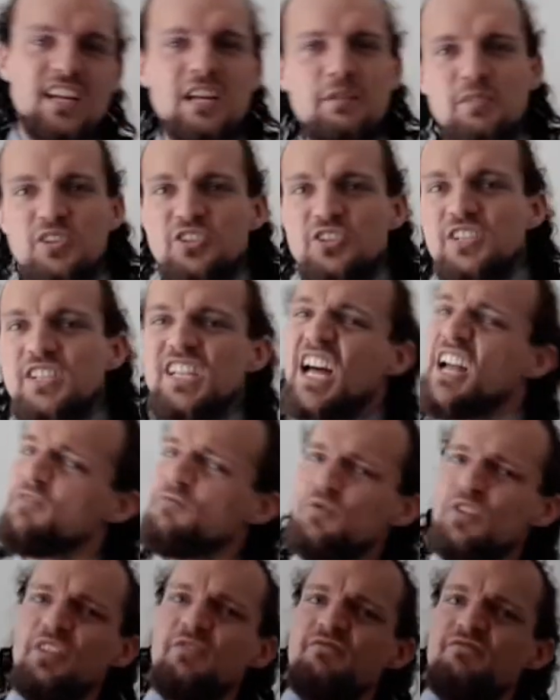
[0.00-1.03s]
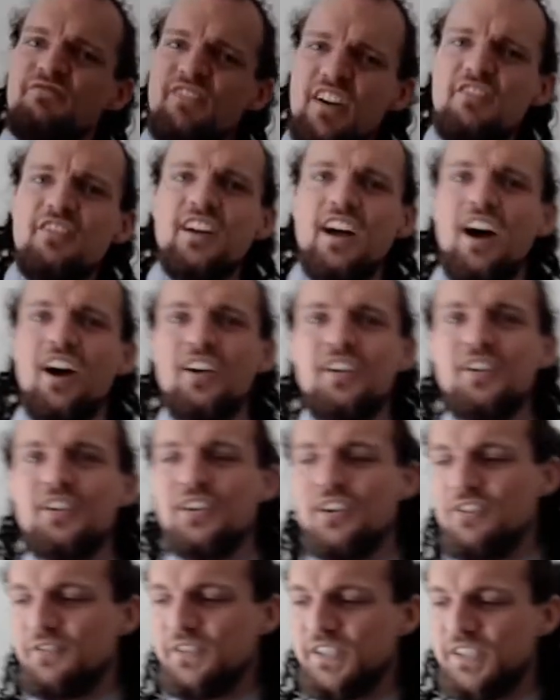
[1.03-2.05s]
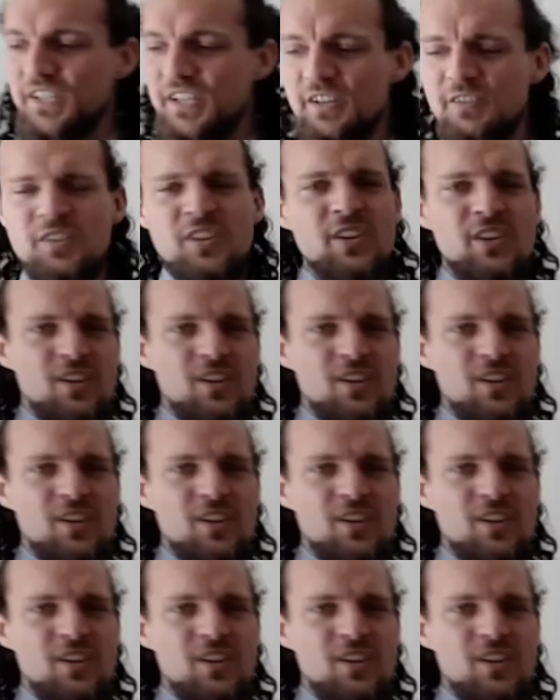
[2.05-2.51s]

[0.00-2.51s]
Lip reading: images and with a very high accuracy.